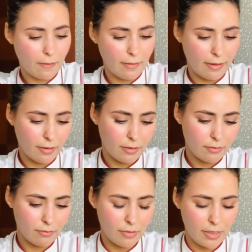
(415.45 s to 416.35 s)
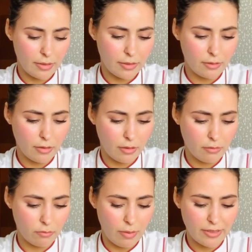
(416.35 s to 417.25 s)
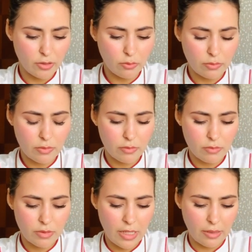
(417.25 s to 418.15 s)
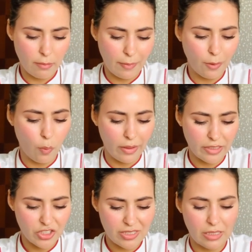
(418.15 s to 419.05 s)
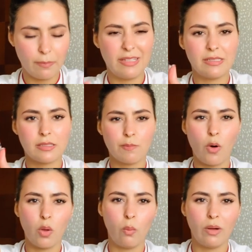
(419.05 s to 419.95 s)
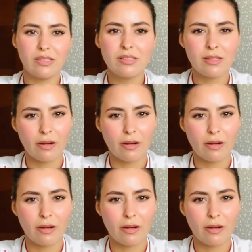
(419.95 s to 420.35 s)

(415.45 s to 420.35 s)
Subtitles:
Like I don't take the big one. I just keep these small ones.